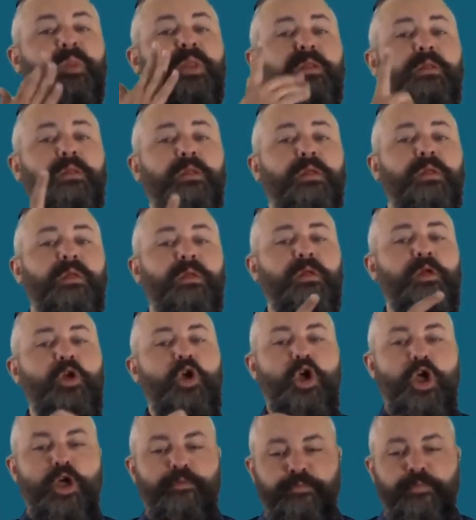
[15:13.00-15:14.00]
Make
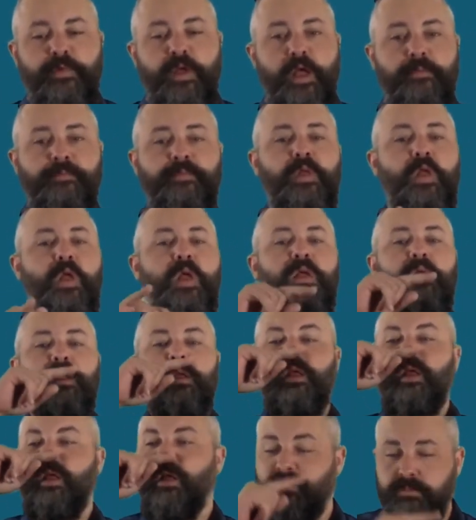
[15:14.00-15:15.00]
sure that you cover your
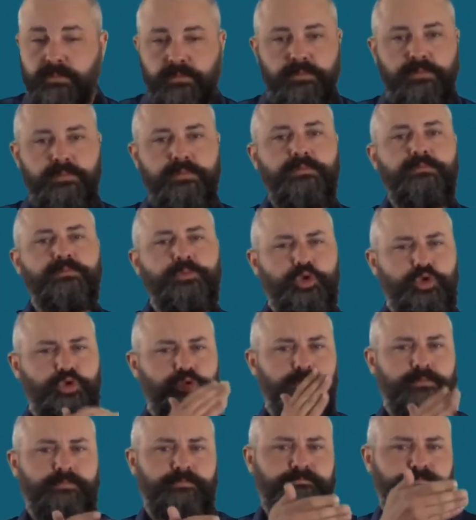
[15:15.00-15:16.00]
mouth or nose if you're
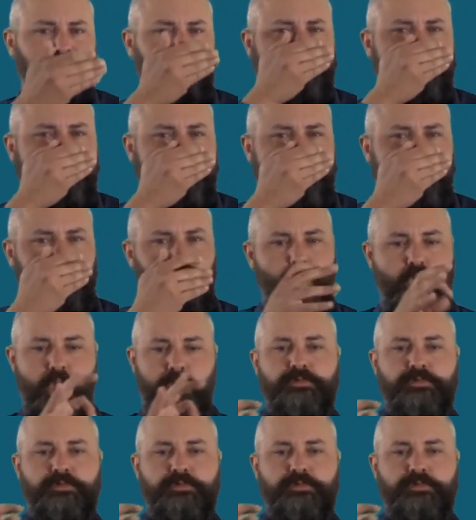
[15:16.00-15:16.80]
coughing or sneezing.